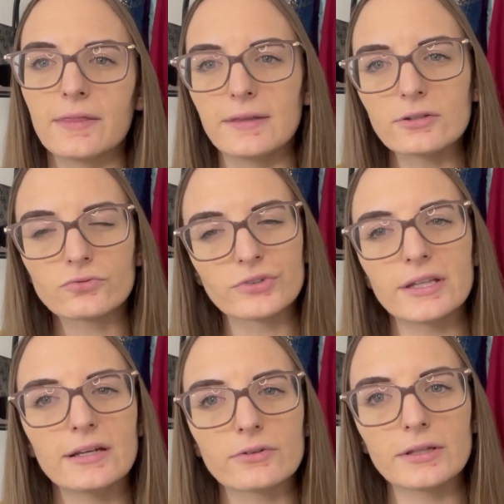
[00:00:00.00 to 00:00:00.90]
This
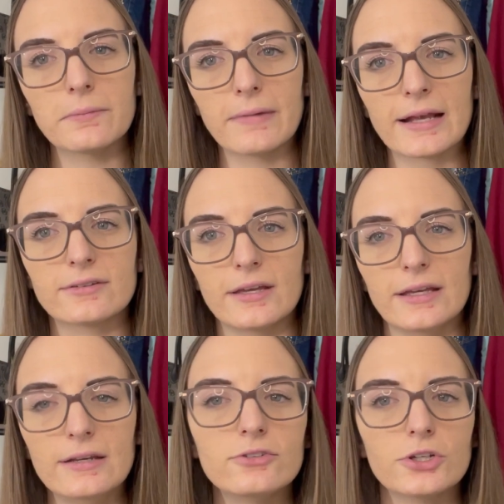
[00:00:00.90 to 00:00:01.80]
really makes it
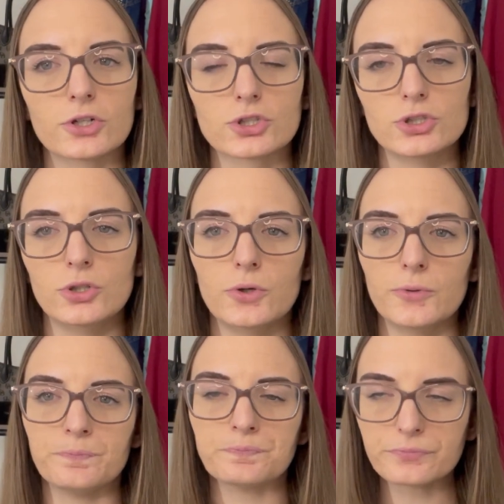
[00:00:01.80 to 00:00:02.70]
easier
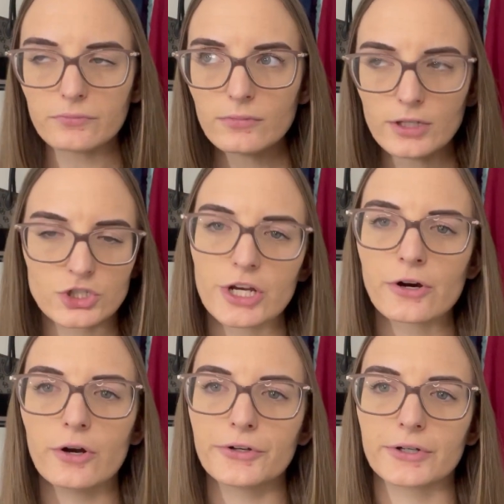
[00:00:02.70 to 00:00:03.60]
to
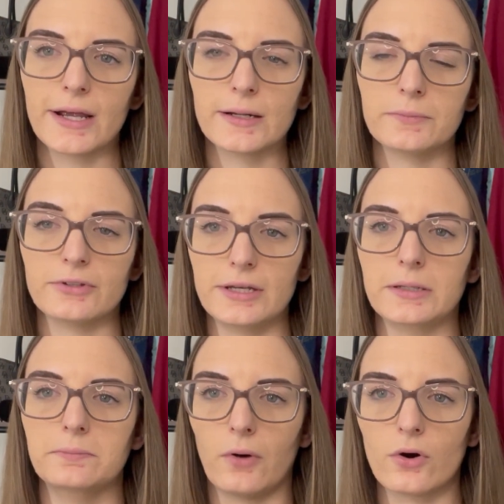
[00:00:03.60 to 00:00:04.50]
share all your items
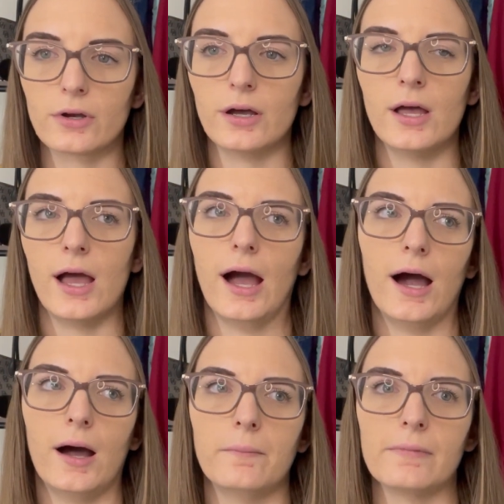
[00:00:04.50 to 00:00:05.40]
in bulk.
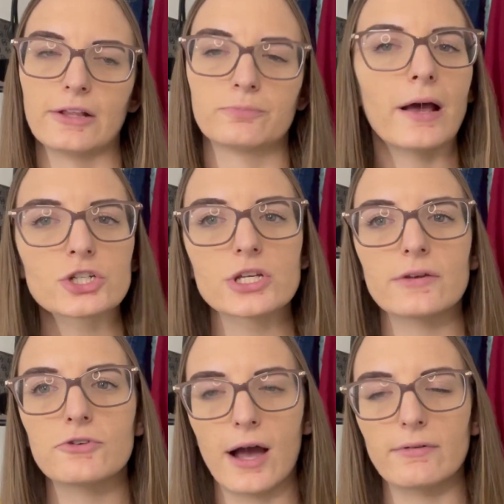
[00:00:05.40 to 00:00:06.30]
Especially
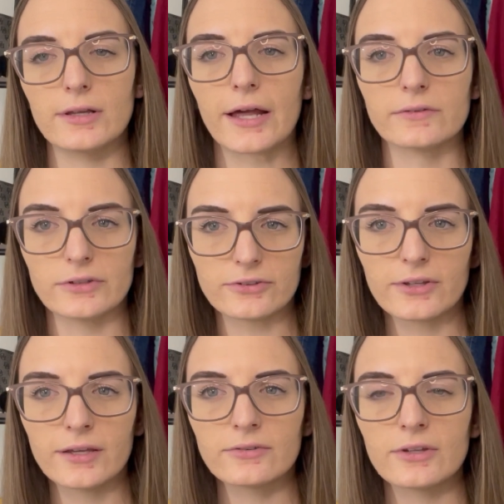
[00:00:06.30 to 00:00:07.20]
if you have a lot of
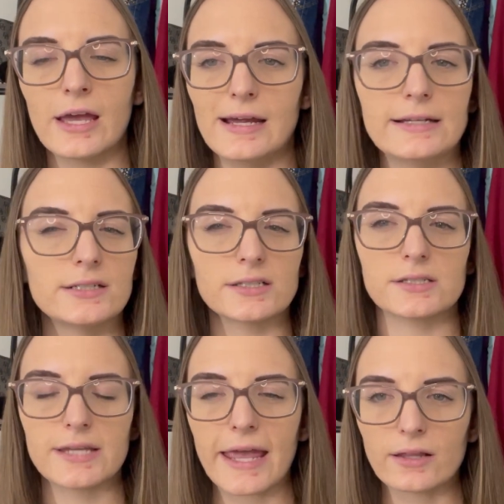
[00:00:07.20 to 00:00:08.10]
listings. It
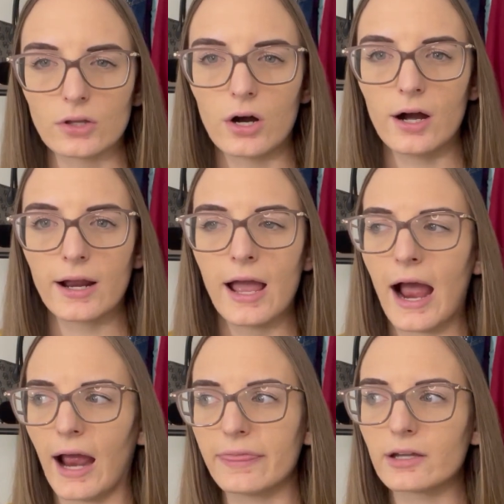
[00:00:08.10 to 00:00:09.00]
doesn't take long.
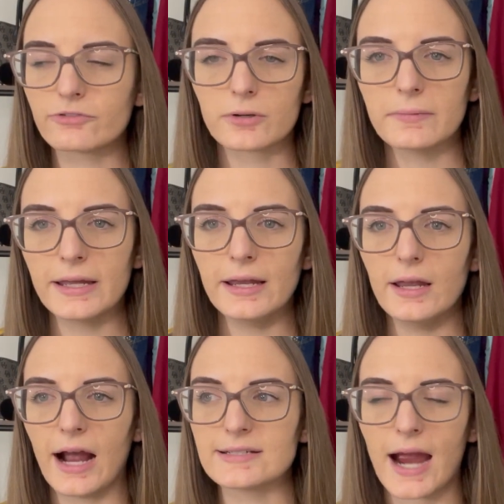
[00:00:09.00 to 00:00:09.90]
I think for
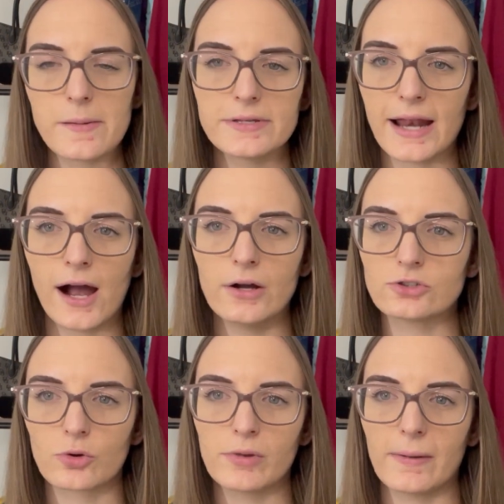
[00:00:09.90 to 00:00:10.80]
me, I timed it out. It
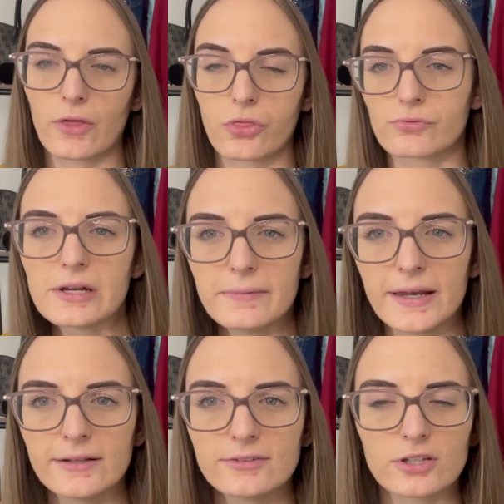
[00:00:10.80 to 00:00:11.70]
took me about 3
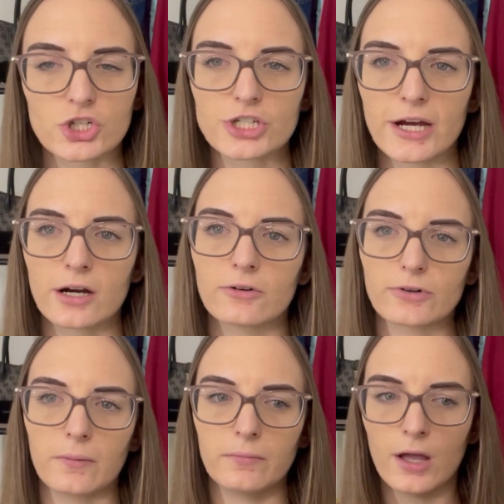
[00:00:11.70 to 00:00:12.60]
minutes to share
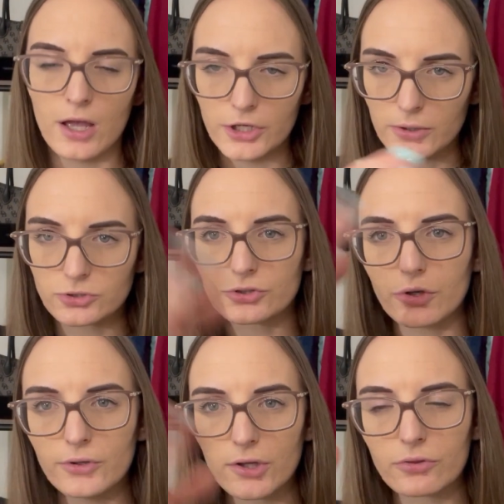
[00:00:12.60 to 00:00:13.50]
from, you know,
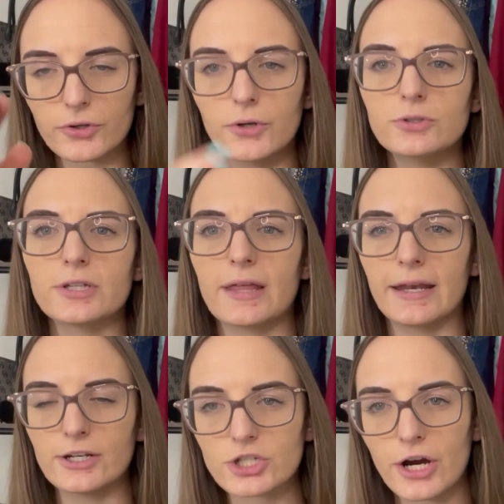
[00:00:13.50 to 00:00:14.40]
scrolling through to then
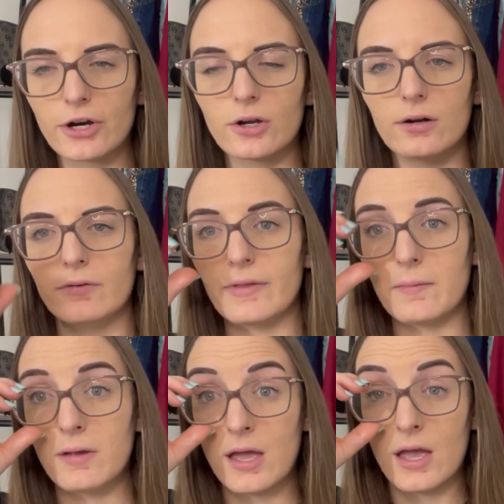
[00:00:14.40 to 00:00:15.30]
it sharing all of
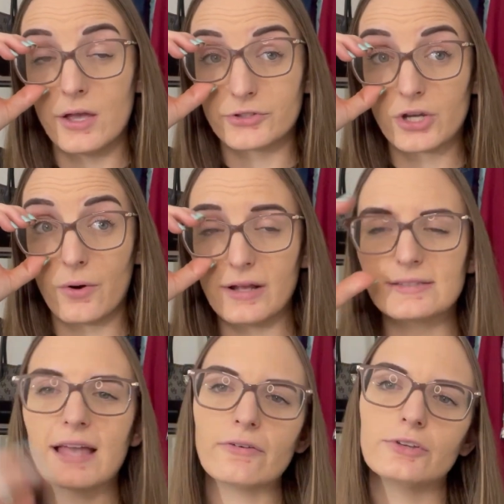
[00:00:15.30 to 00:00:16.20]
them. So it's
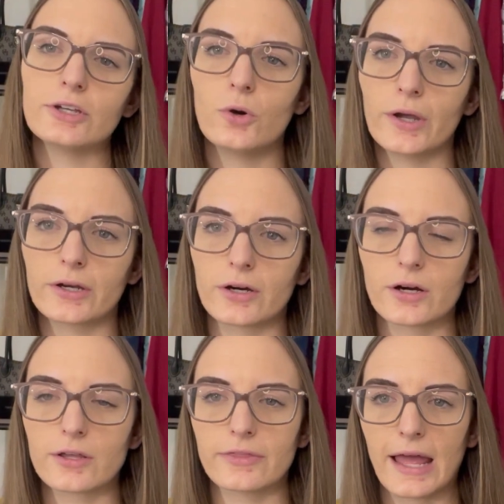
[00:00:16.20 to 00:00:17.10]
definitely
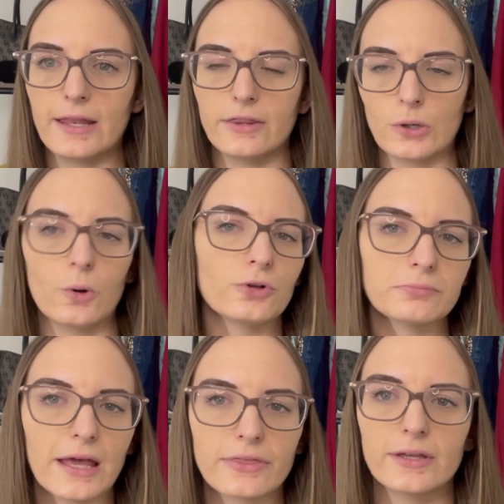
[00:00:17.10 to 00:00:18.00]
quicker than the old
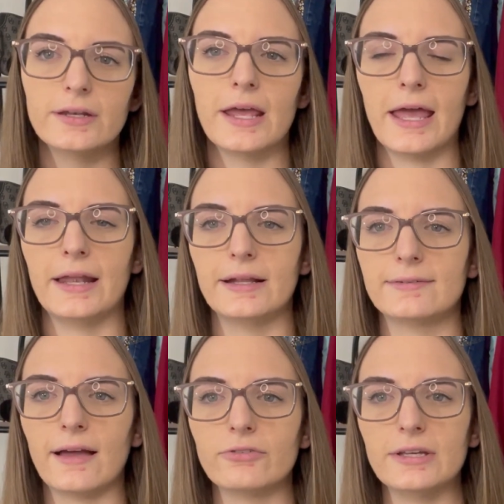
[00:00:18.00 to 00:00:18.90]
method, and it's
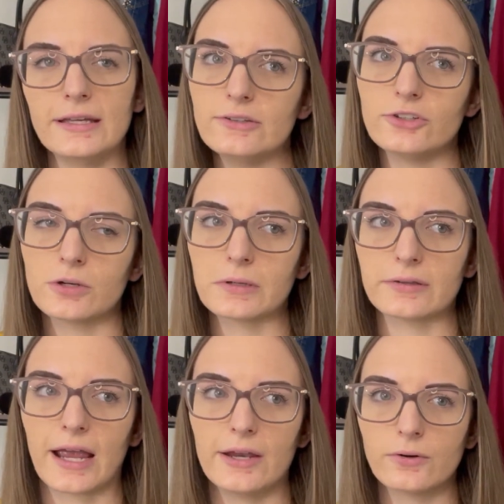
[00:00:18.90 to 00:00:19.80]
definitely easier,
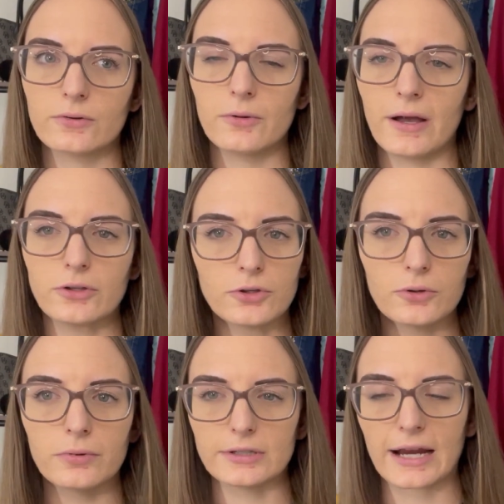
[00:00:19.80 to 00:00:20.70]
because I don't know about
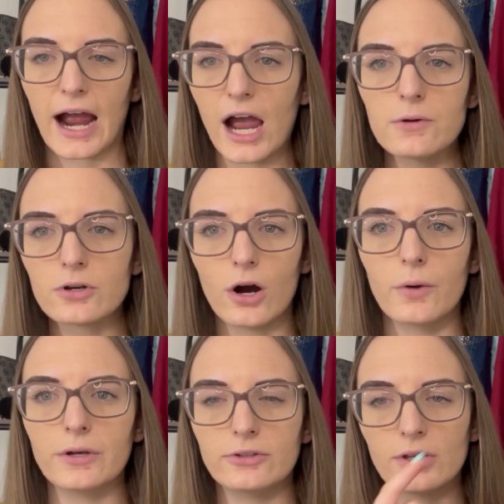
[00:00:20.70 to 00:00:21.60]
you, but like I would
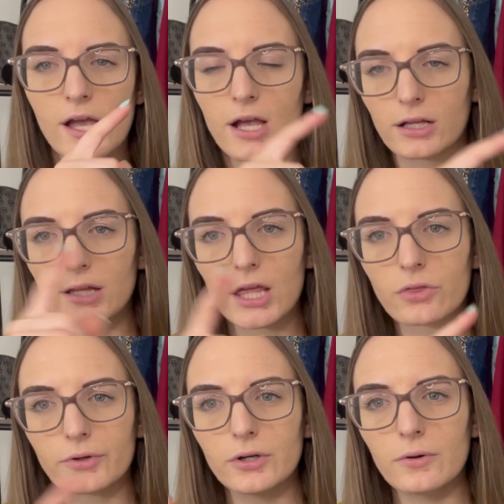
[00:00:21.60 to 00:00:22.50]
always click
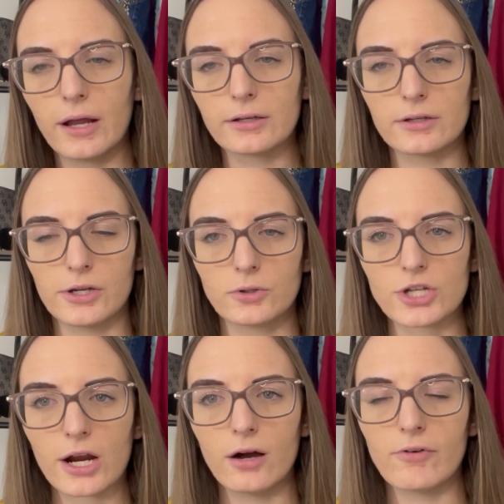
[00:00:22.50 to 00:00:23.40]
through and, you know,
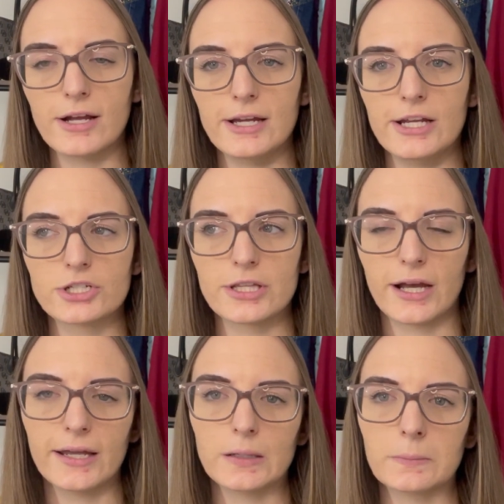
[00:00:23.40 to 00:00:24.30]
check off each of the
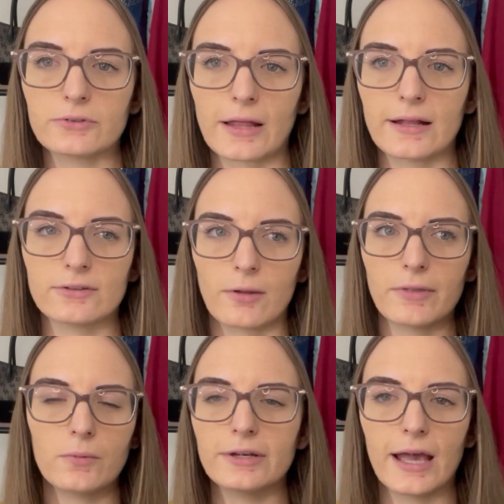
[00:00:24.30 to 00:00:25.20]
items, and then
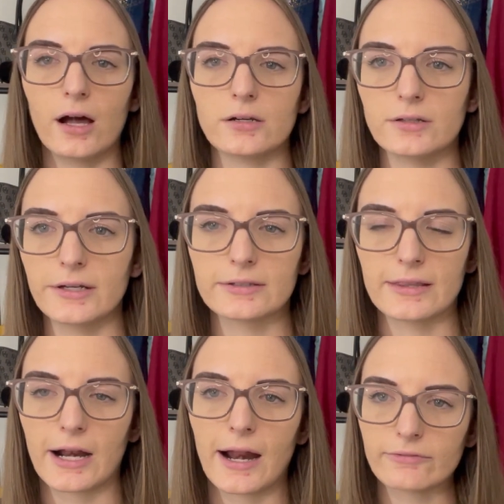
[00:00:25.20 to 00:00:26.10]
something would get unclicked,
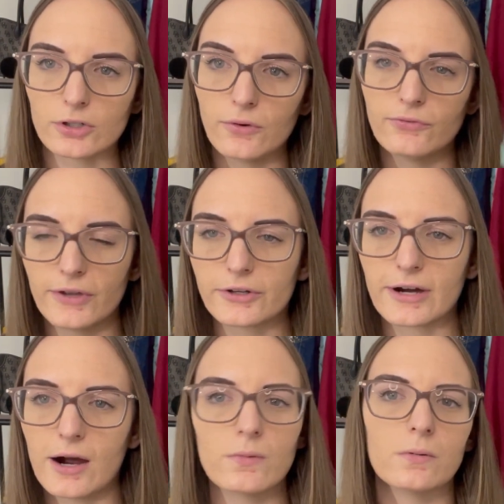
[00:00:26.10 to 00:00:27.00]
and then I'd have to go figure
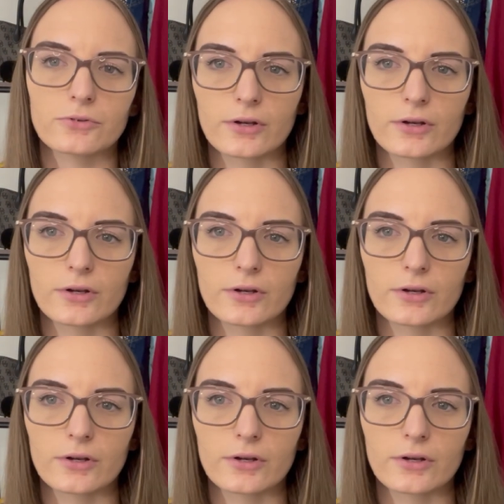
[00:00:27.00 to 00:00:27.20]
out what was